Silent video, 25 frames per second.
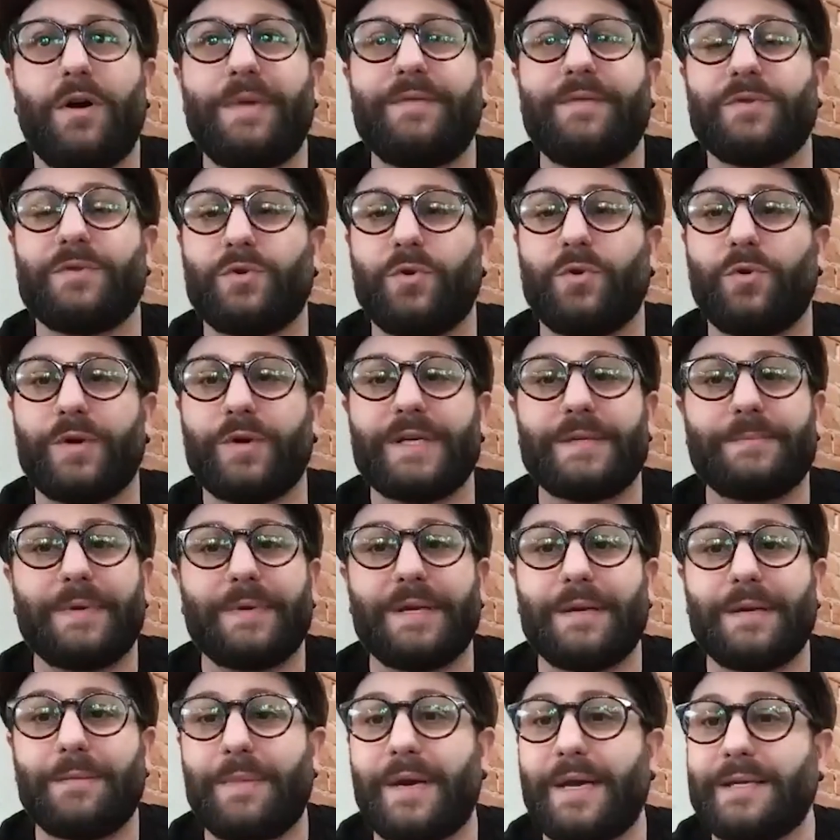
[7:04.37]
Even Tori's
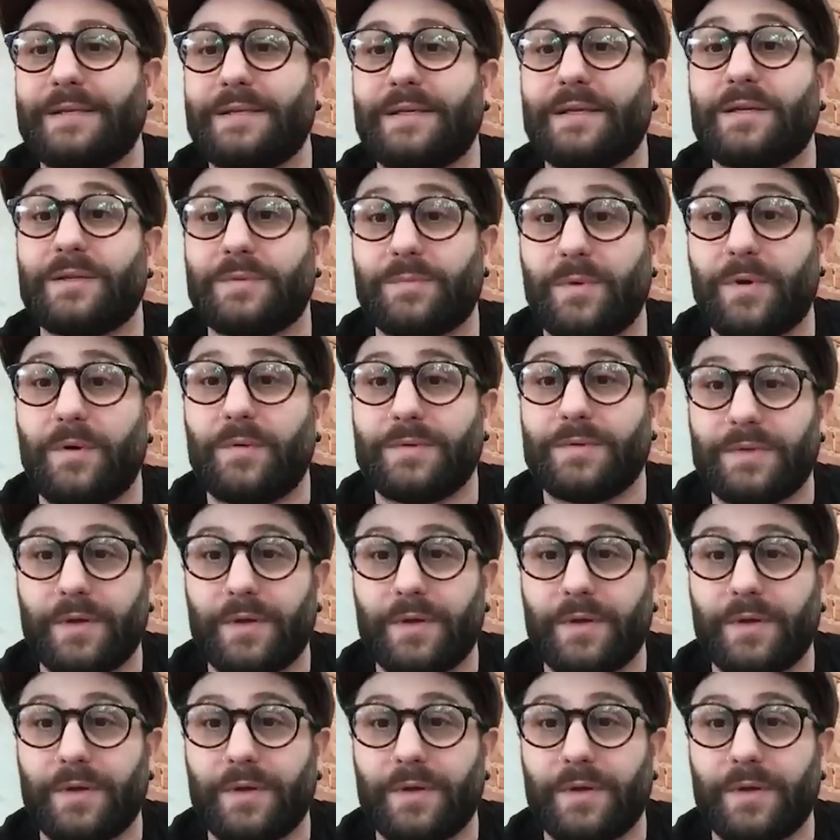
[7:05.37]
been amazing as well.